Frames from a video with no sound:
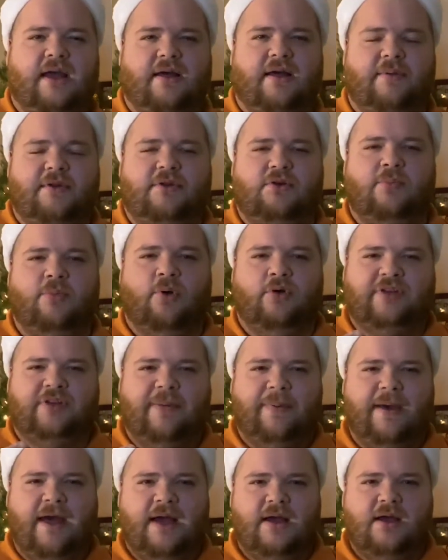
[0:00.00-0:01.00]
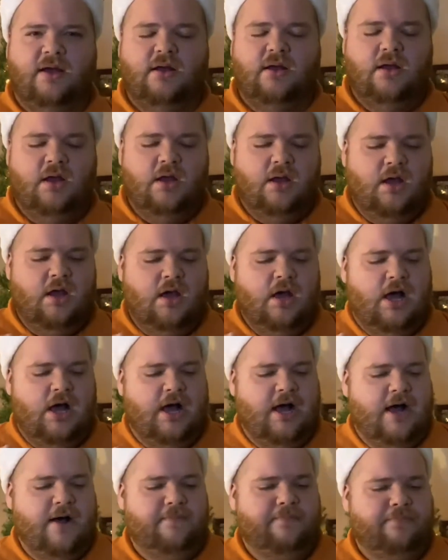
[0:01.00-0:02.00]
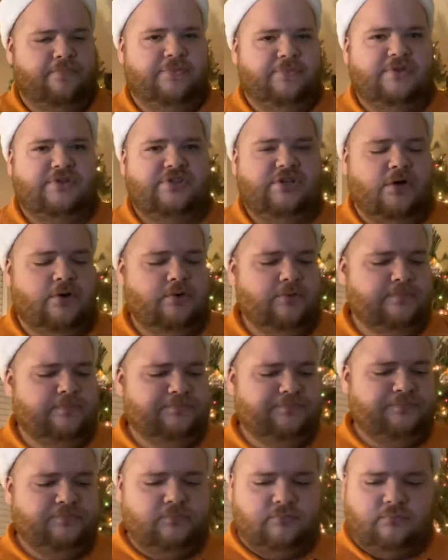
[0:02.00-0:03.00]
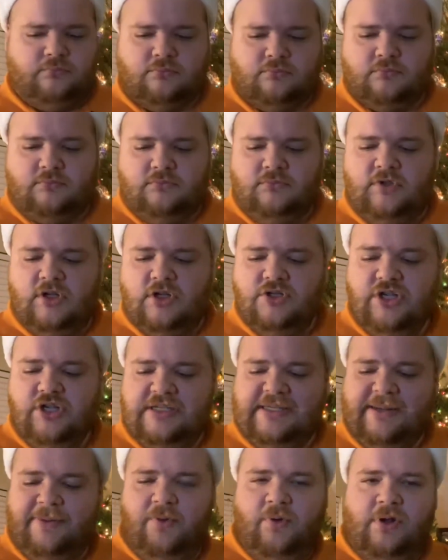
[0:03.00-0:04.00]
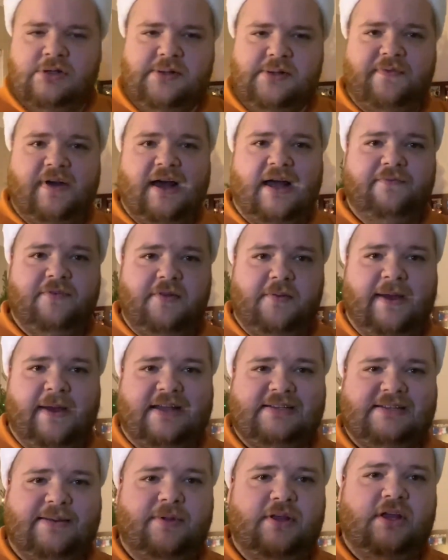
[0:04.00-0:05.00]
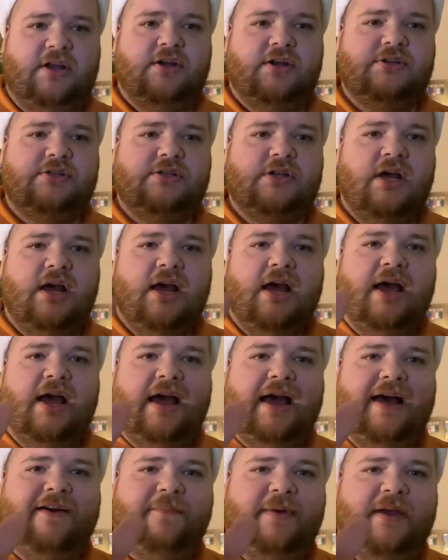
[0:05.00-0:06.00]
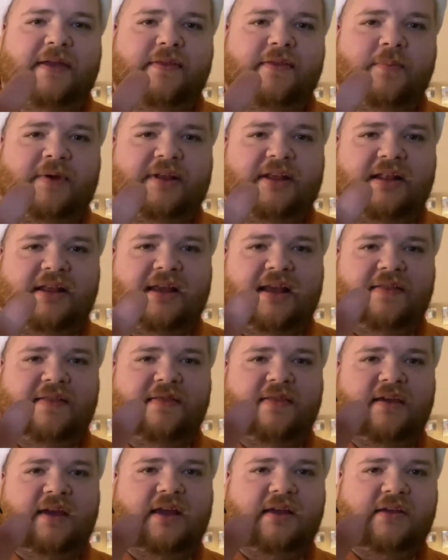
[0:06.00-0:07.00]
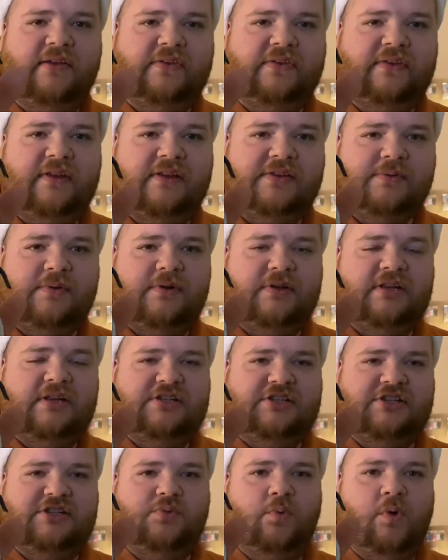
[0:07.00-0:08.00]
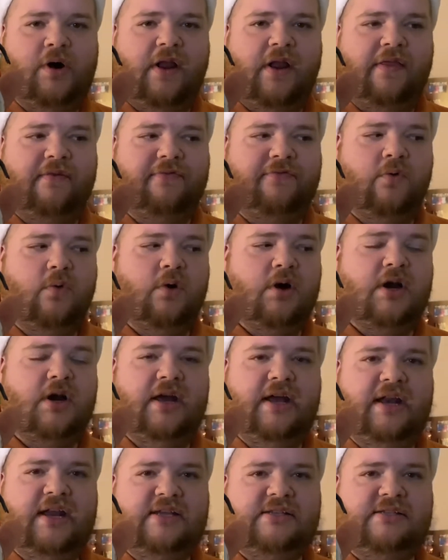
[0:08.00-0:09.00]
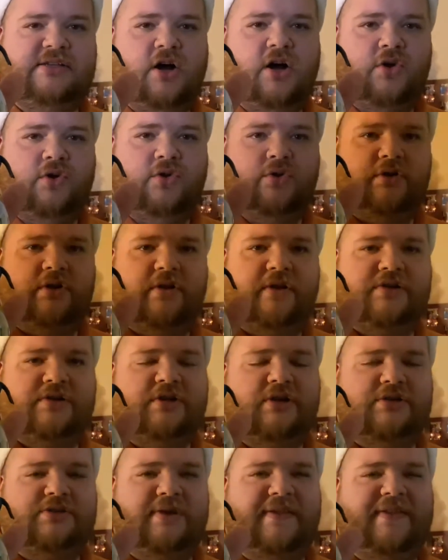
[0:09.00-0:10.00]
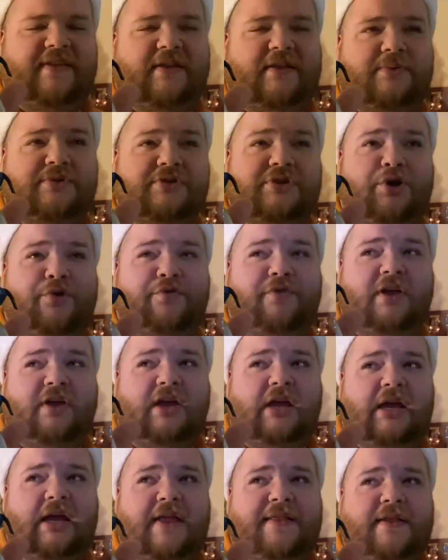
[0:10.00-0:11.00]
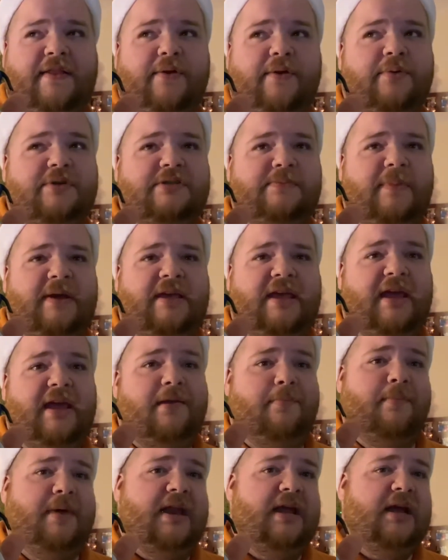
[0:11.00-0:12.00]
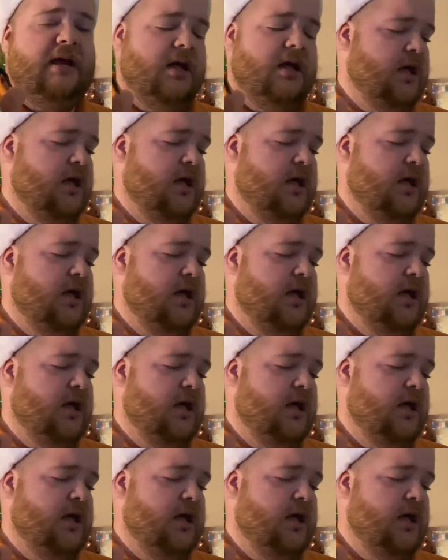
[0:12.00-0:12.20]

and we do a multi-pack. Um, so just some of the ones we've gotten from the past couple of years have been, we did get these. This one is just one of the four. It is Donald. There's also, I think there was Goofy and then there was Mickey and Minnie.